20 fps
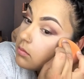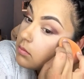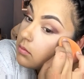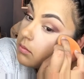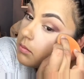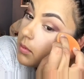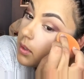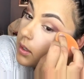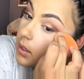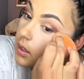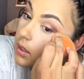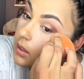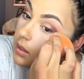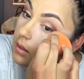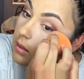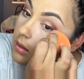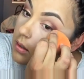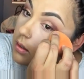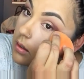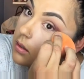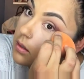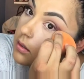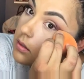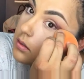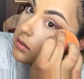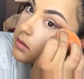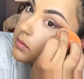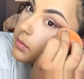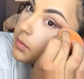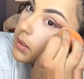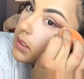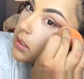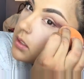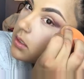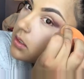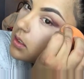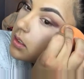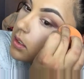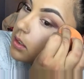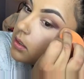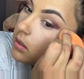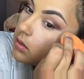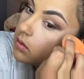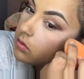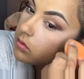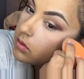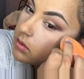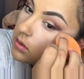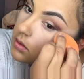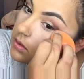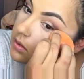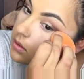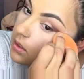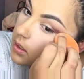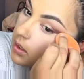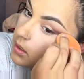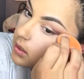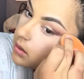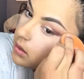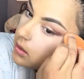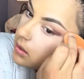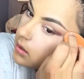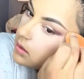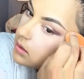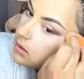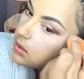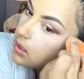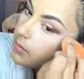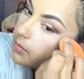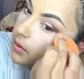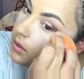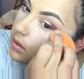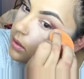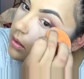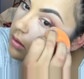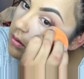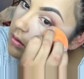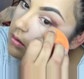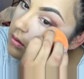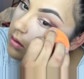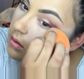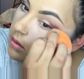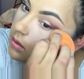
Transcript: my sponge that I used just to kind of clean this up a little.